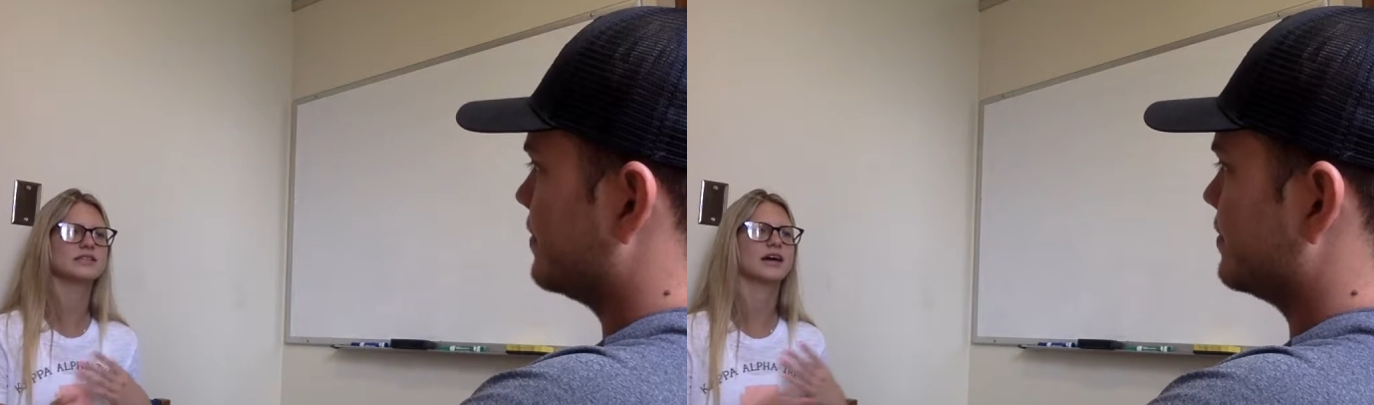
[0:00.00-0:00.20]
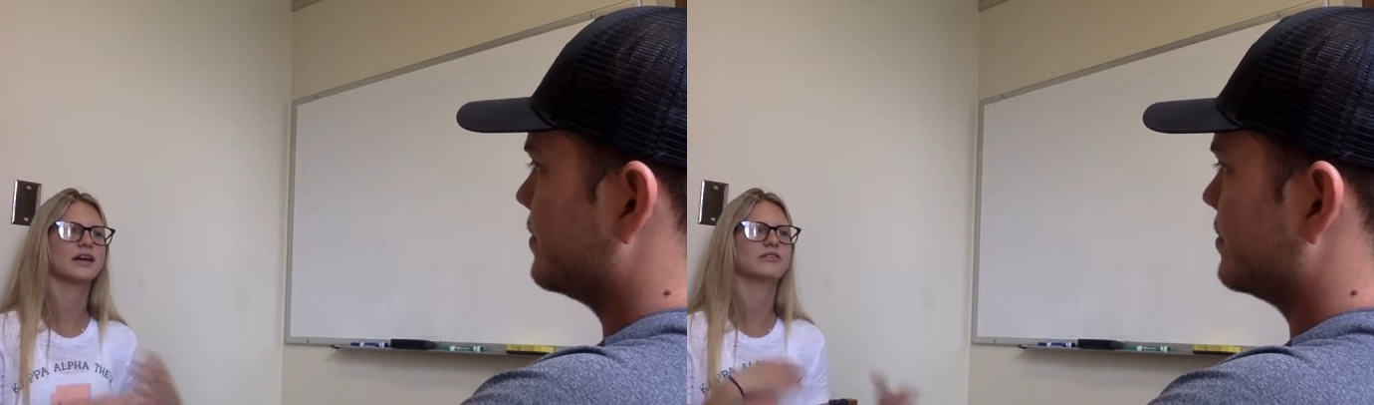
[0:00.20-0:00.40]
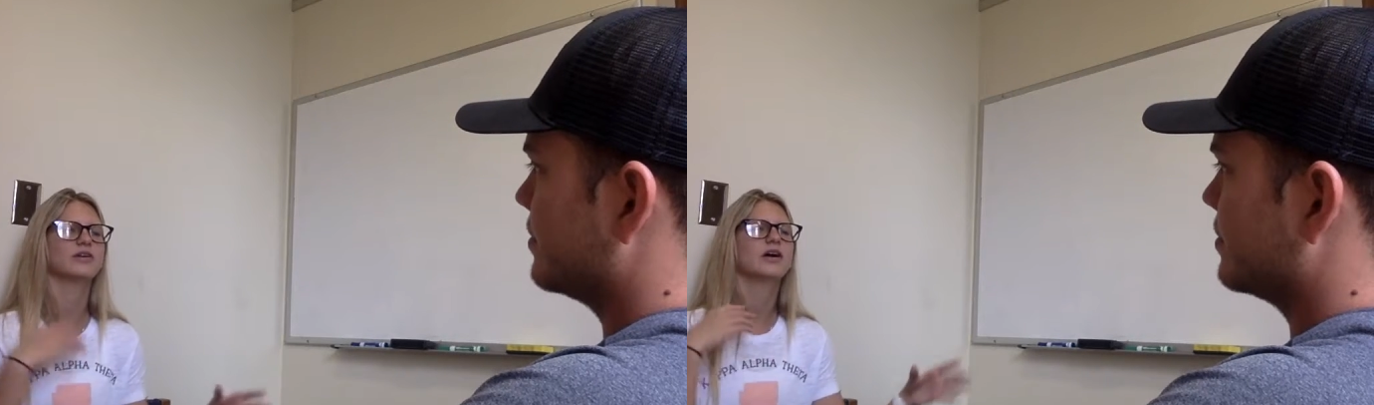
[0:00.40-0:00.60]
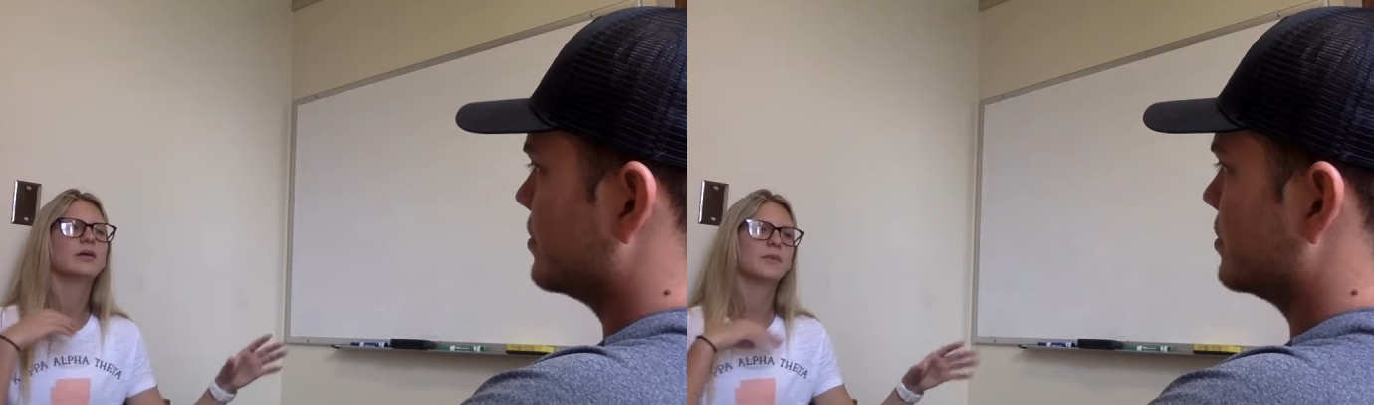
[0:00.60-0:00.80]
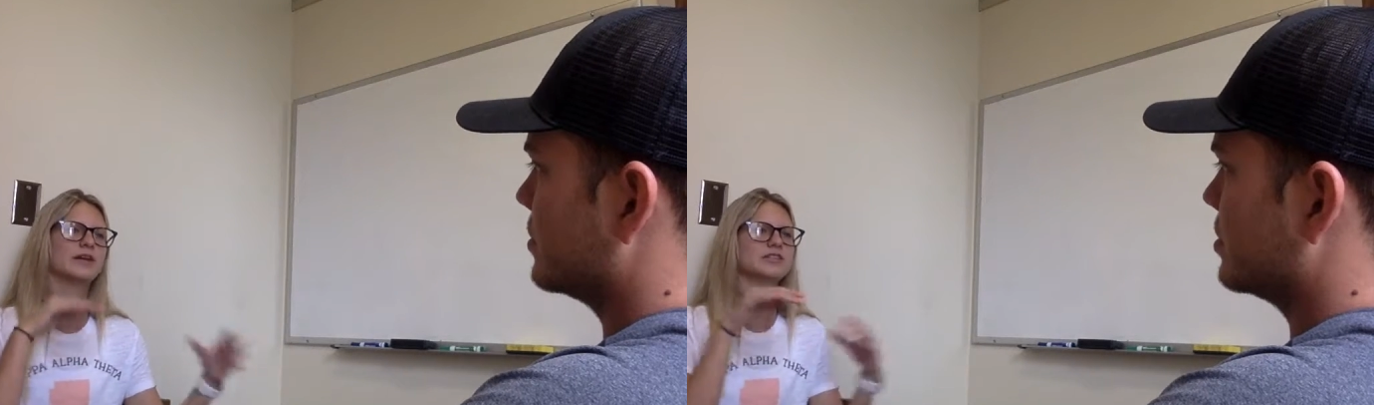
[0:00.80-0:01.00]
Speaker 1: and kind of
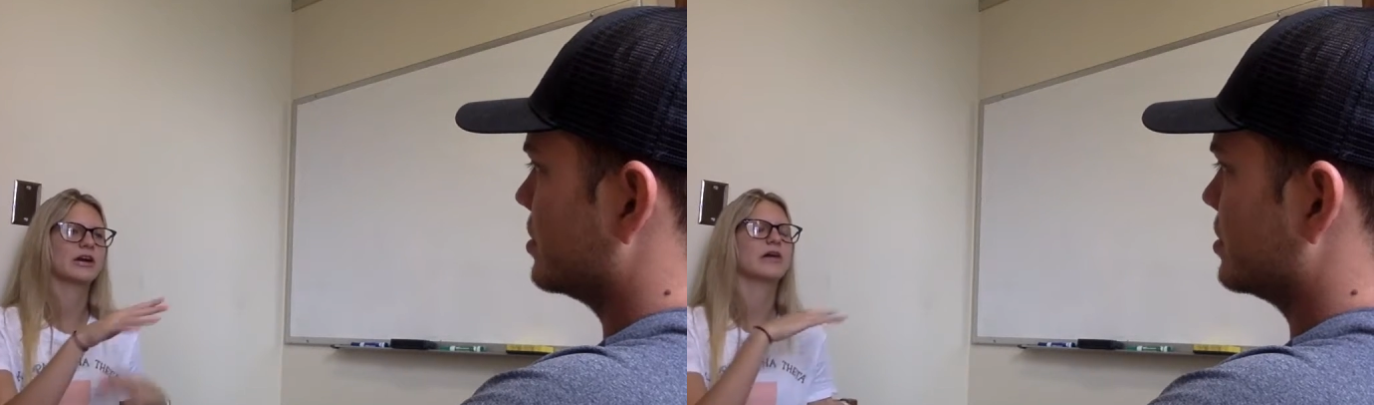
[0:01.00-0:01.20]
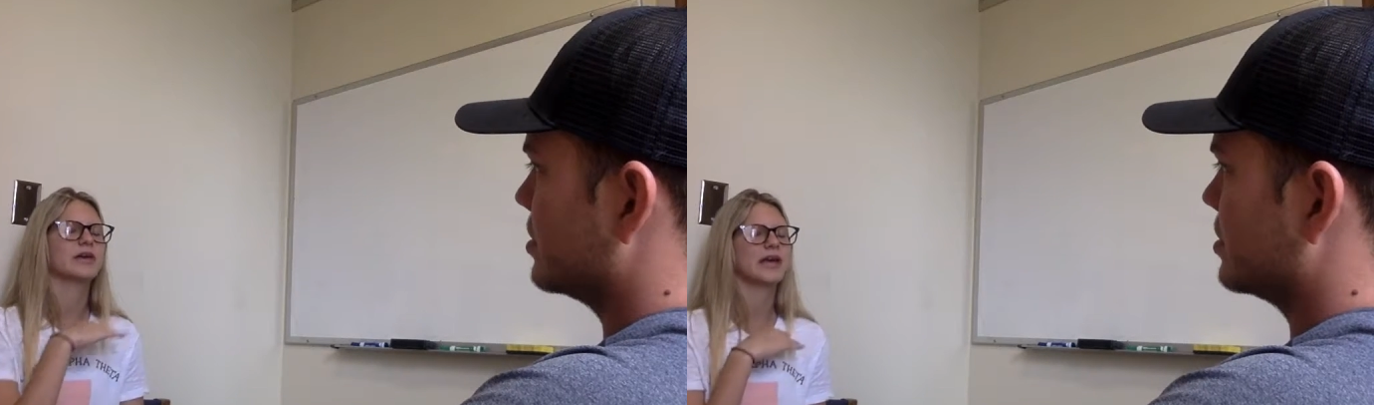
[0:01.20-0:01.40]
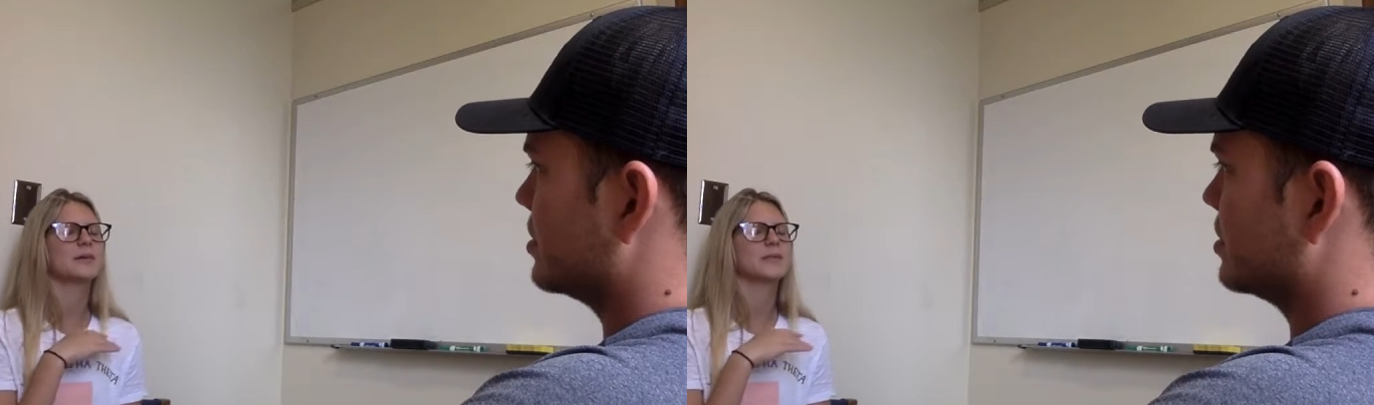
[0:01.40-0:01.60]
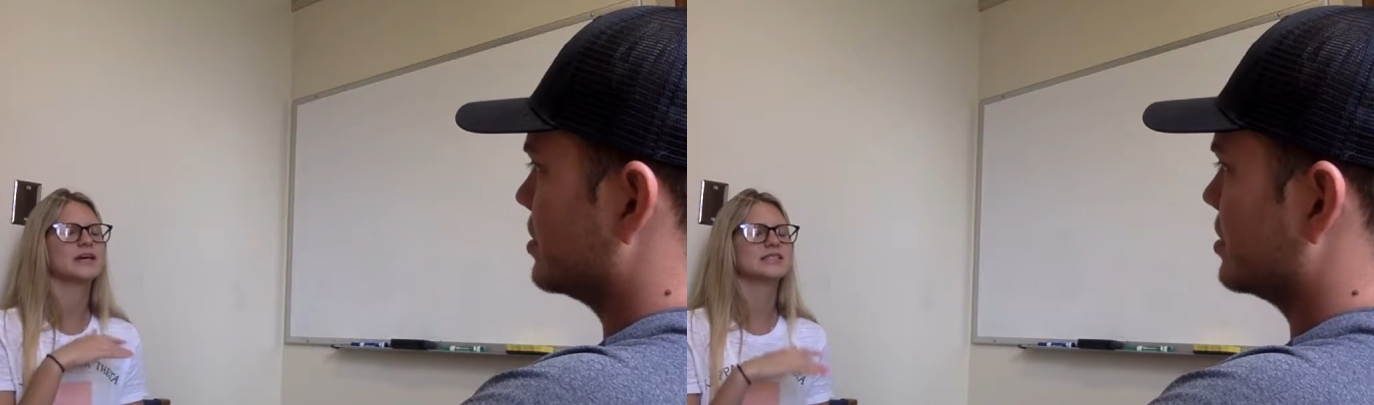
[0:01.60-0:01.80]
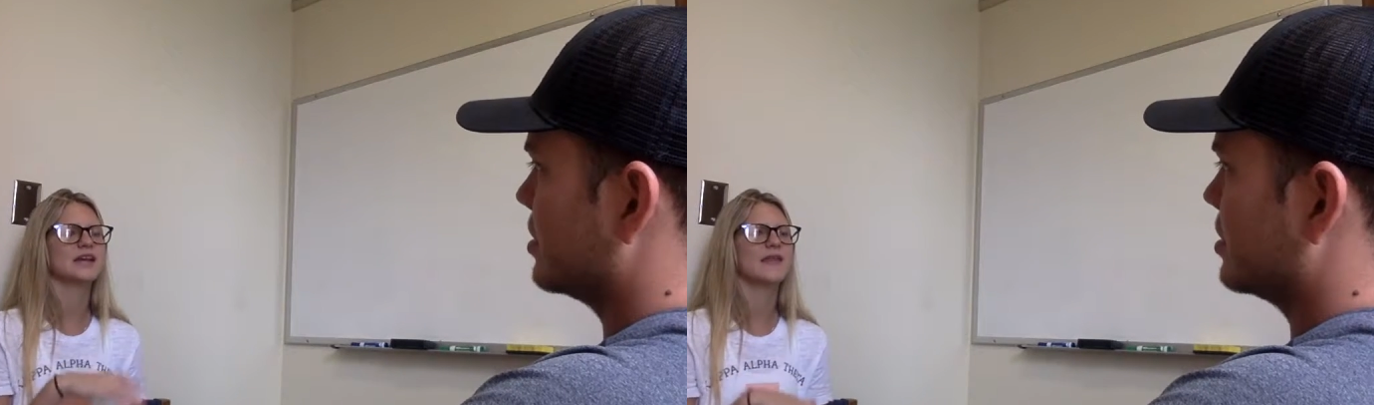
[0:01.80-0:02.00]
bouncing around
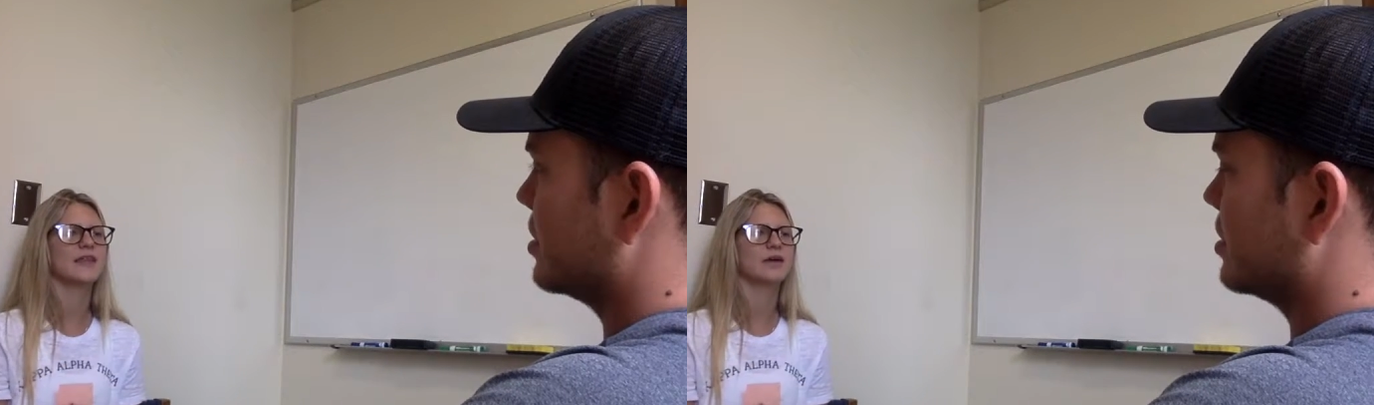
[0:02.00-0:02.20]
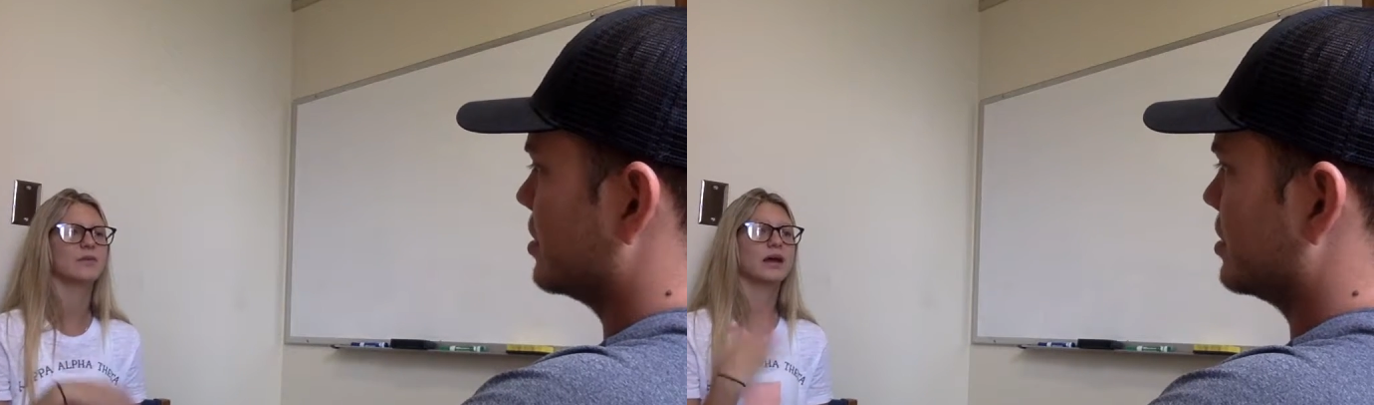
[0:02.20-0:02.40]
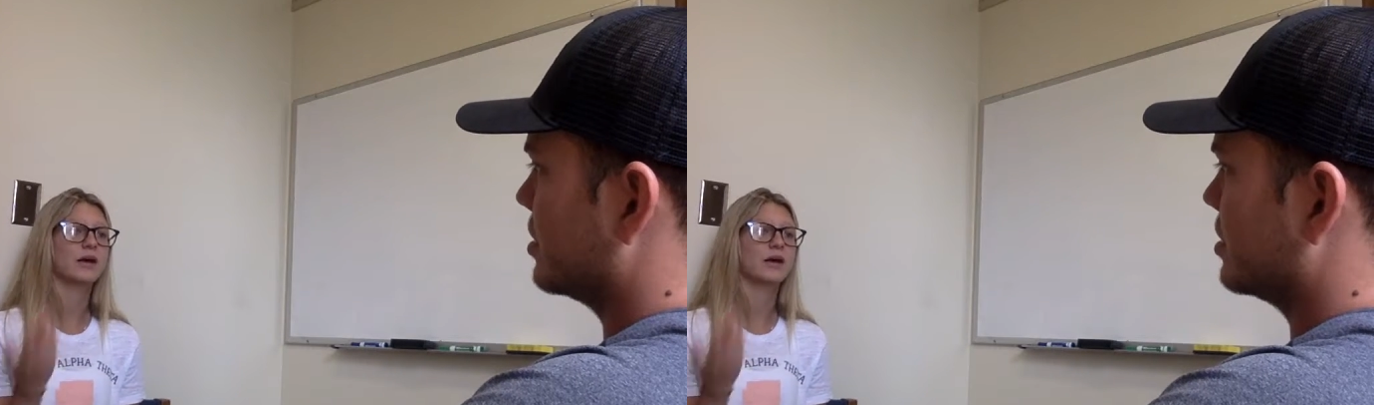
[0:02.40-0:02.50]
campus and then when